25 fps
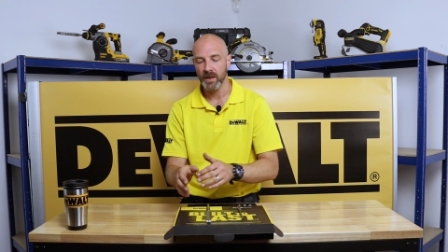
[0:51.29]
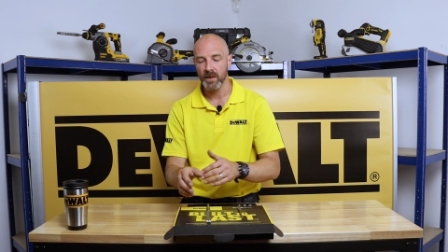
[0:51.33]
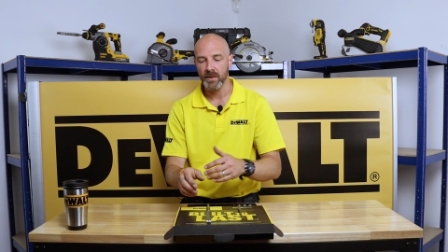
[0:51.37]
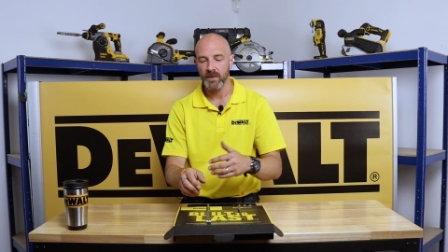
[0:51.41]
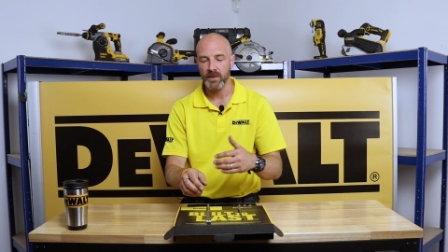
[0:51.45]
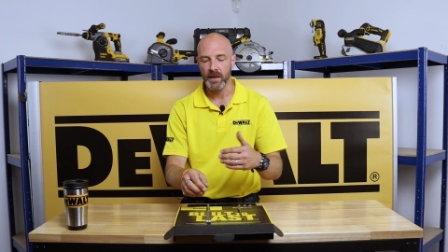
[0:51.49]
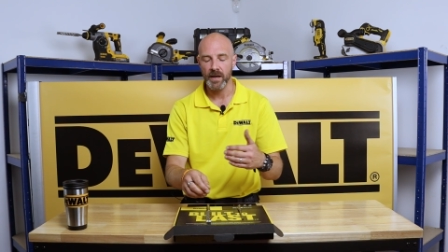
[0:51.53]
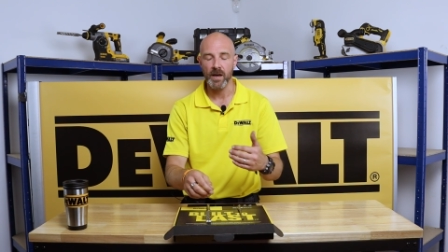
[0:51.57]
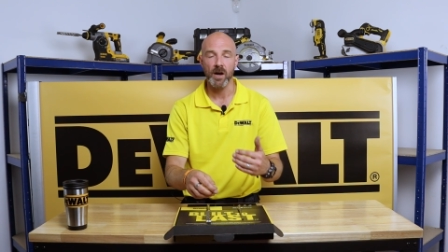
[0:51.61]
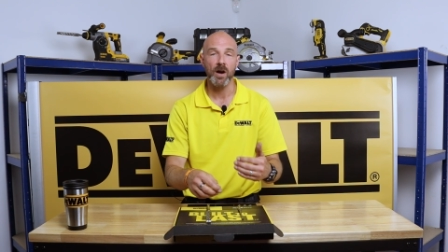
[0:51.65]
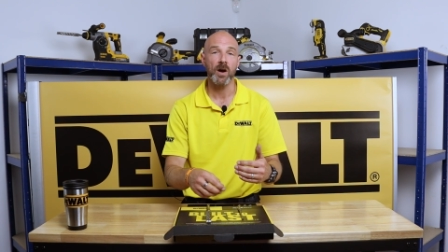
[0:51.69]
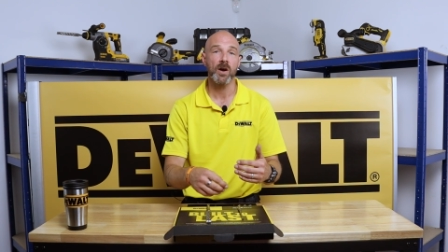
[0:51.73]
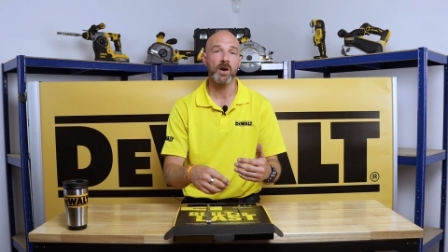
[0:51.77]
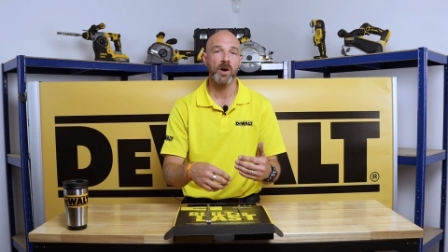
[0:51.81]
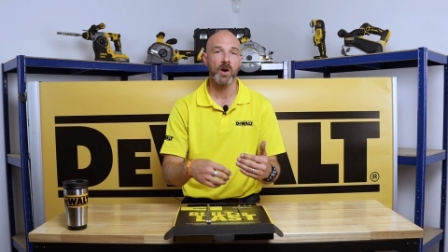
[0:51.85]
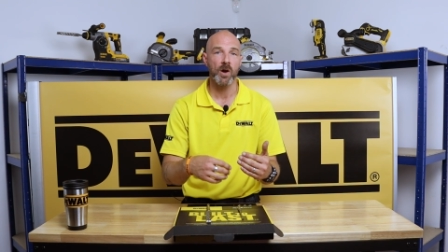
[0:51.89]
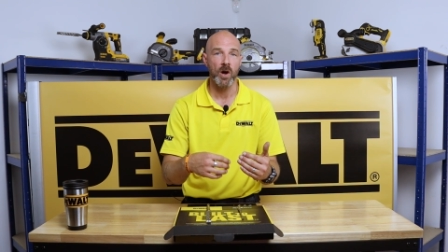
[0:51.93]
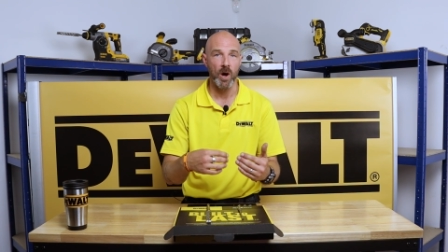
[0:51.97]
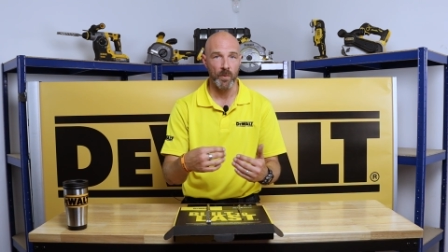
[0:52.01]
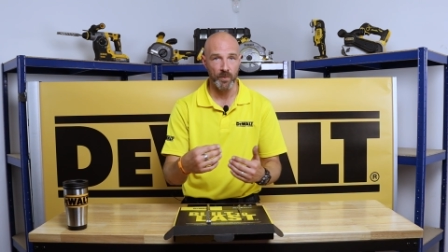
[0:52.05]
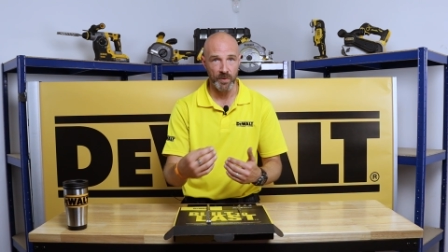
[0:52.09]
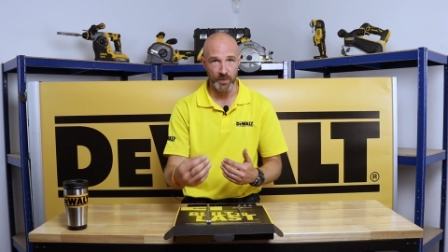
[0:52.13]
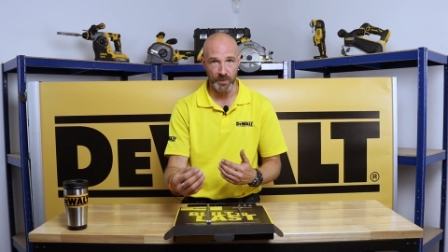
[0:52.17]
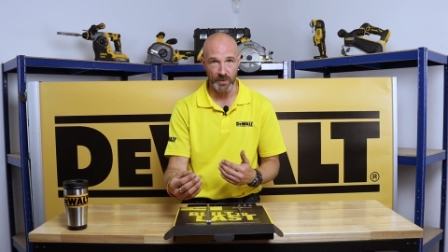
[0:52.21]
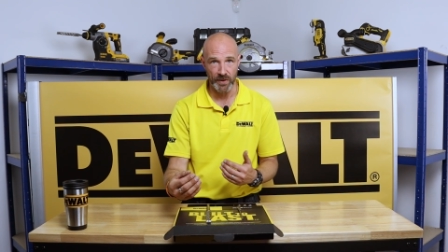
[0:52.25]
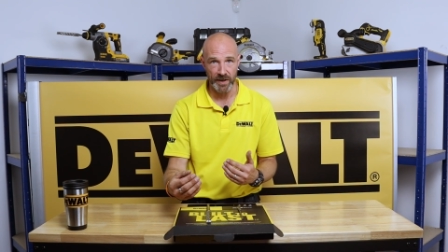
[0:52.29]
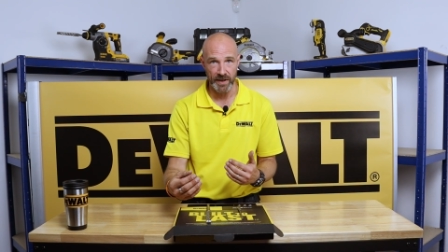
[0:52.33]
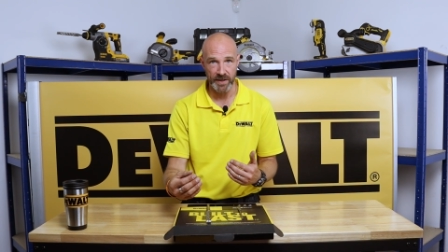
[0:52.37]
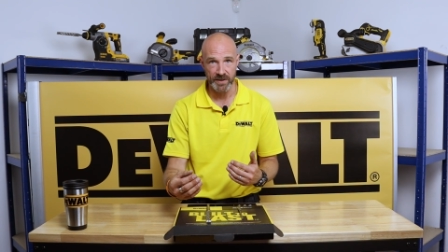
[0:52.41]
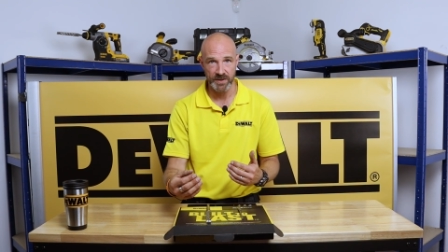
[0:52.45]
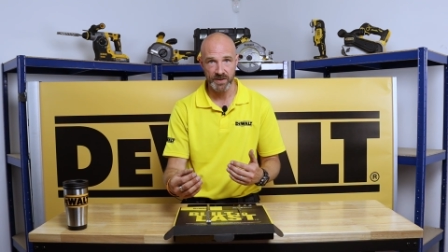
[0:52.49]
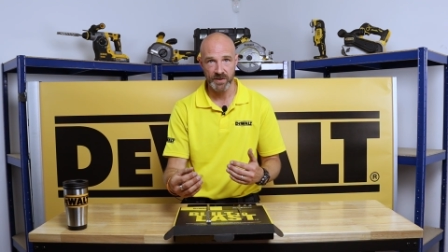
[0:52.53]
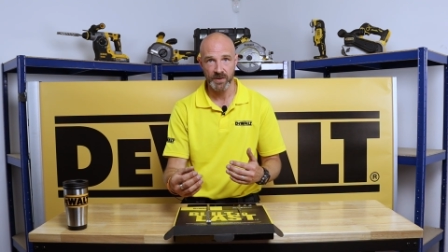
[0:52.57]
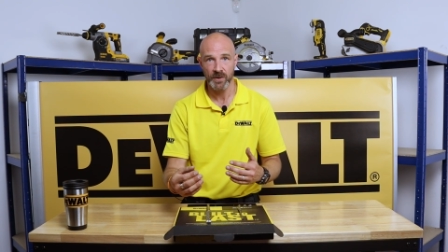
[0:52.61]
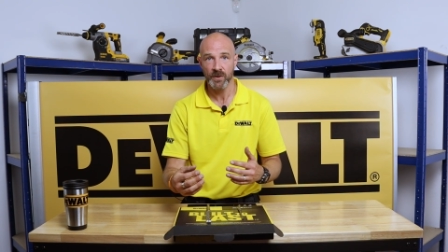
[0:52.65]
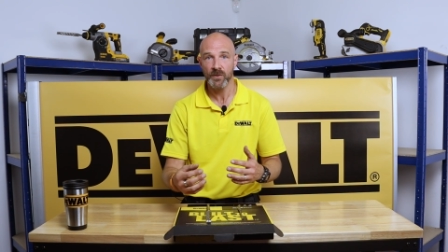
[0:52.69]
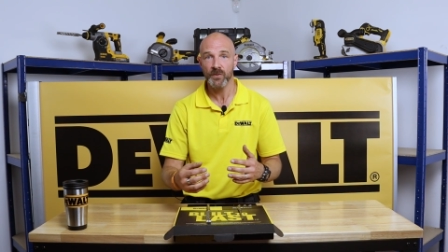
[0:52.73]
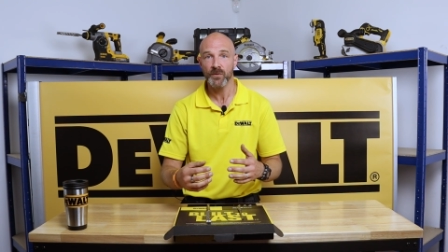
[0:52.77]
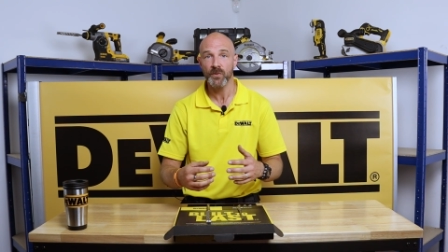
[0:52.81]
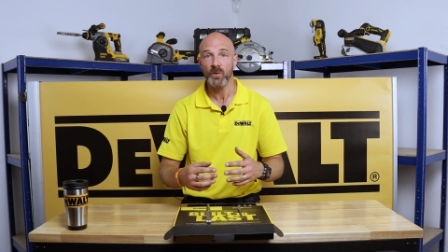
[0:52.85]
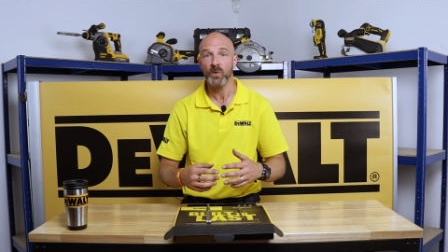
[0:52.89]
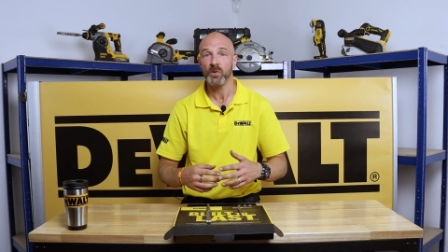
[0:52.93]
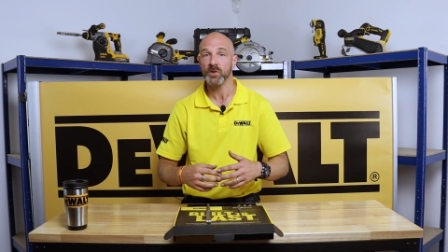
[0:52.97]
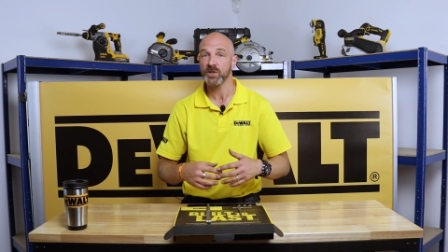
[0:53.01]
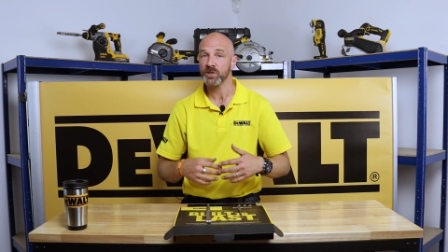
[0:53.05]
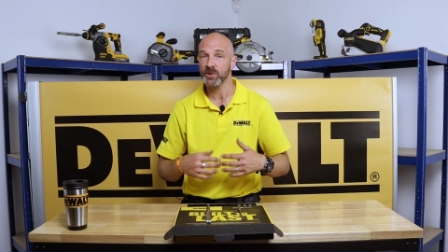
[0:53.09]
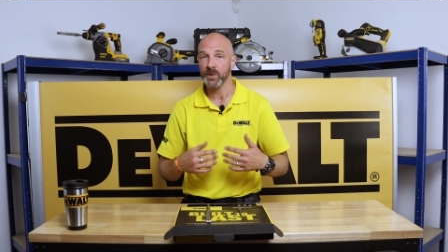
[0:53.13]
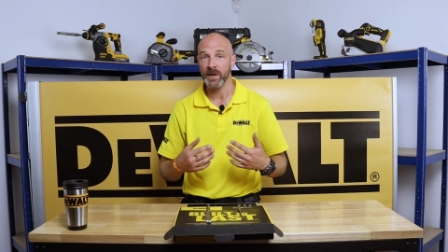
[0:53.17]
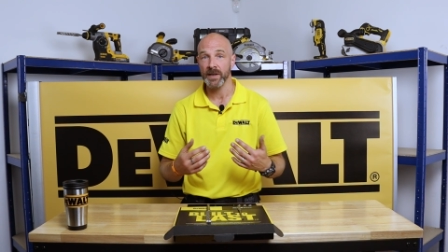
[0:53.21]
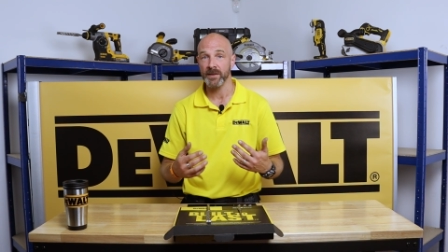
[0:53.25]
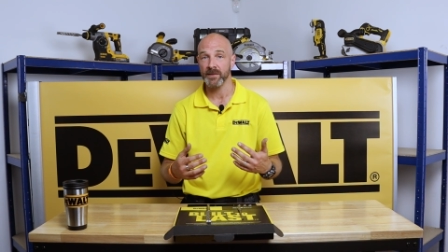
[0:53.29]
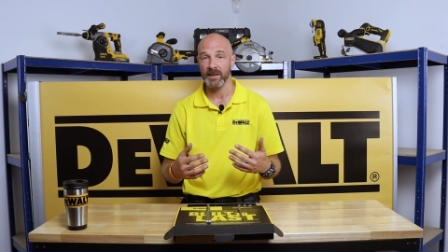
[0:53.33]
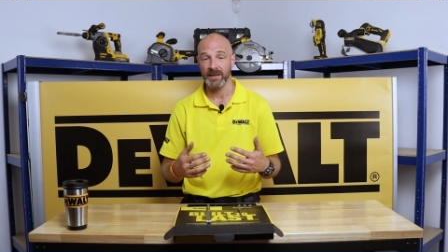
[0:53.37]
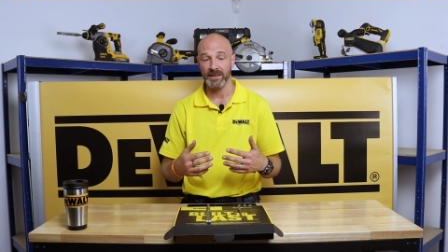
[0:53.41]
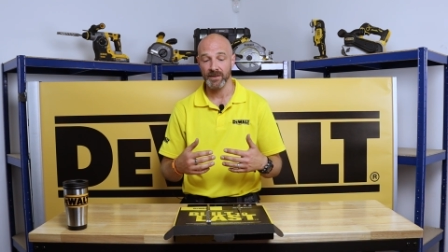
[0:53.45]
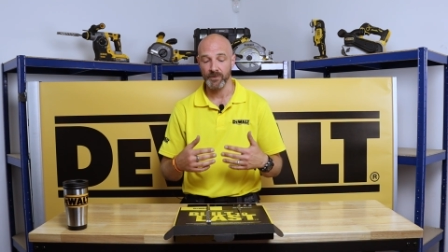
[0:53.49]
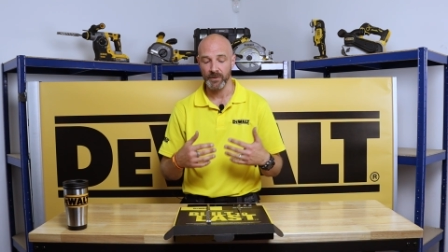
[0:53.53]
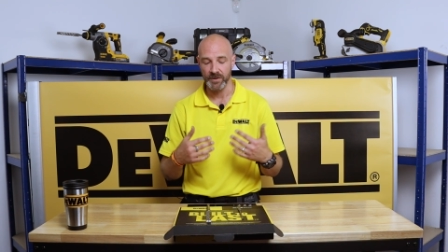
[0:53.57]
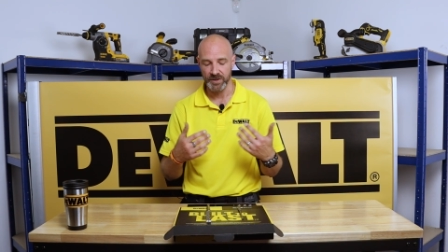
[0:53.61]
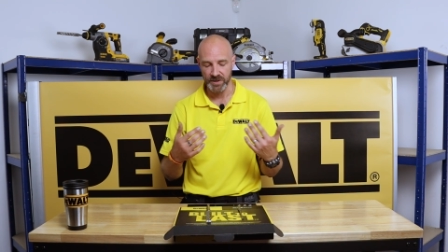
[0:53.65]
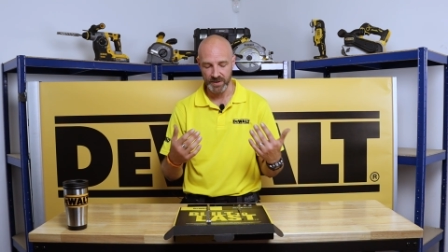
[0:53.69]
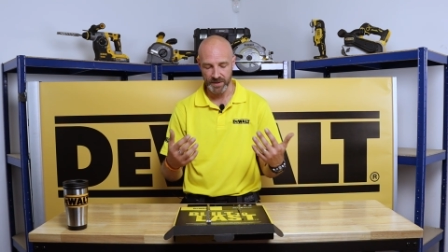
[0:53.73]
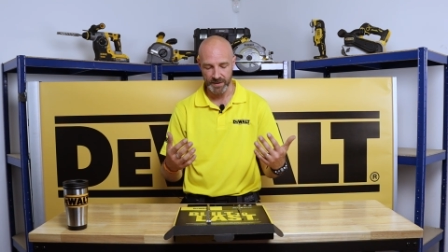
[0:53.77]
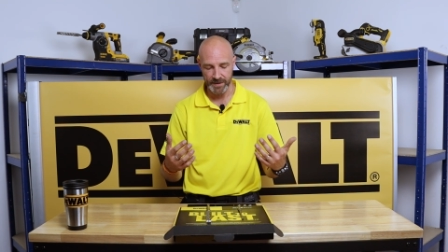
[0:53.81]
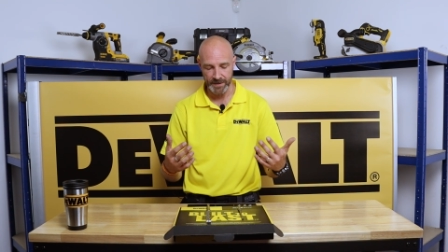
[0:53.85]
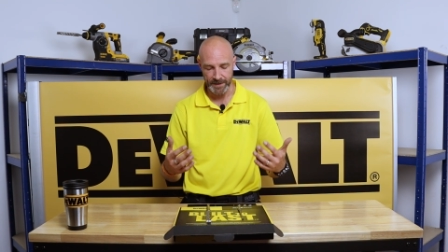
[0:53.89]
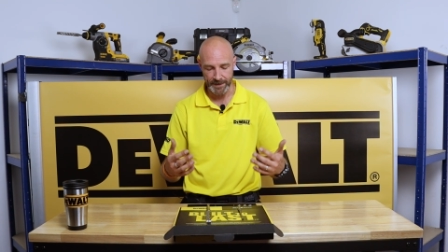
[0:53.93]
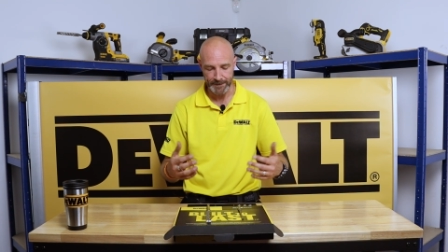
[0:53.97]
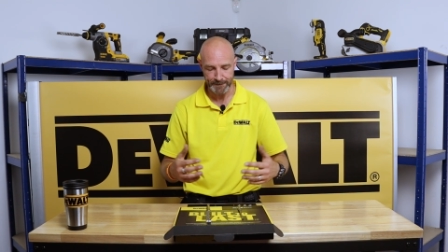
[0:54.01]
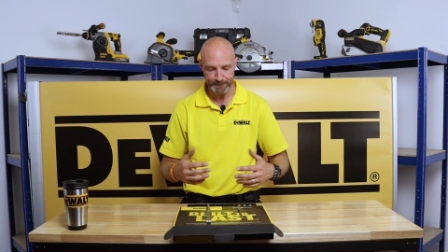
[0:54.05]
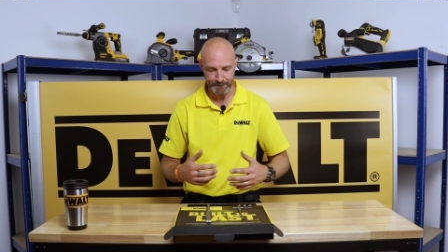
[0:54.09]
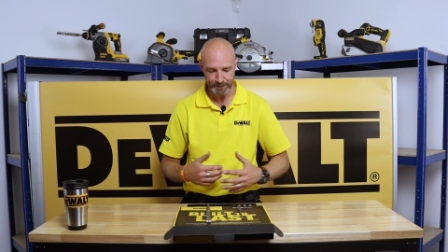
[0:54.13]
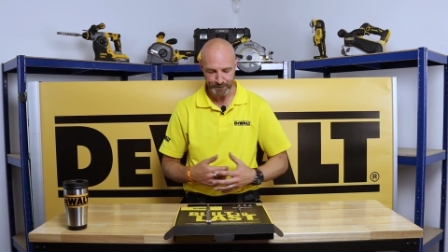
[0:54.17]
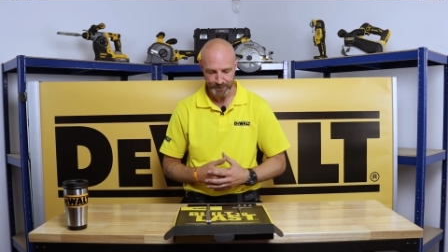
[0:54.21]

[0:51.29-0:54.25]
they are copper brazed for strength and rigidity.